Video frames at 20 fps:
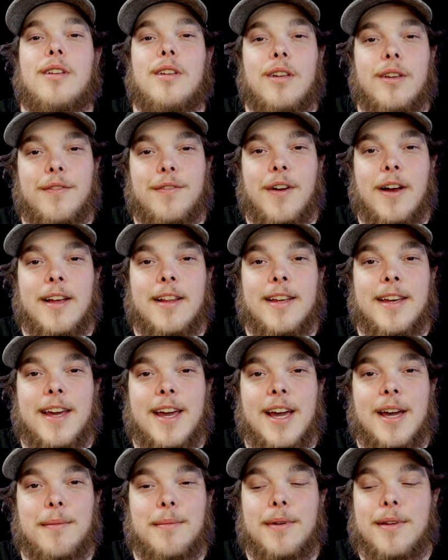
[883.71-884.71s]
It finally
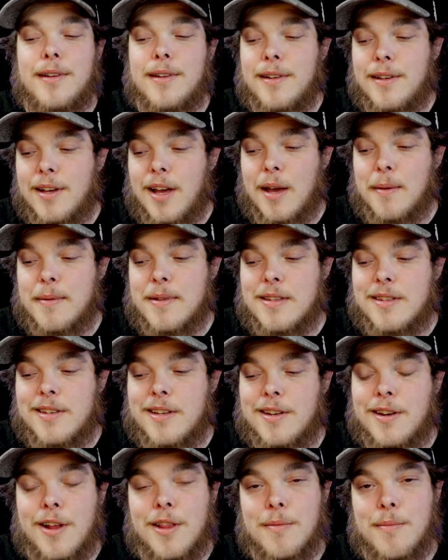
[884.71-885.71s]
happened. I've been
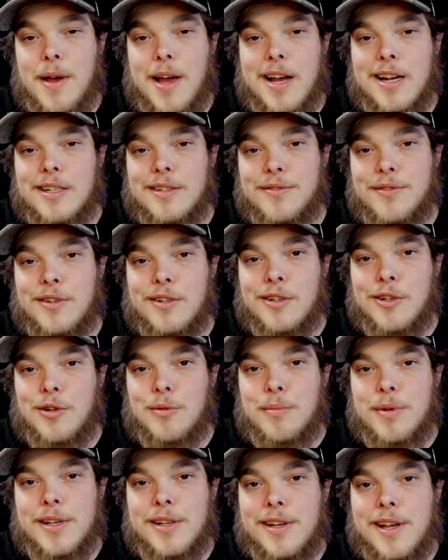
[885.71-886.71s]
sitting on the package for a little
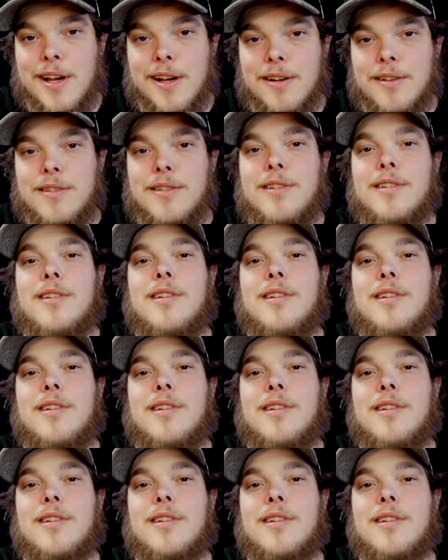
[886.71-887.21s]
bit now.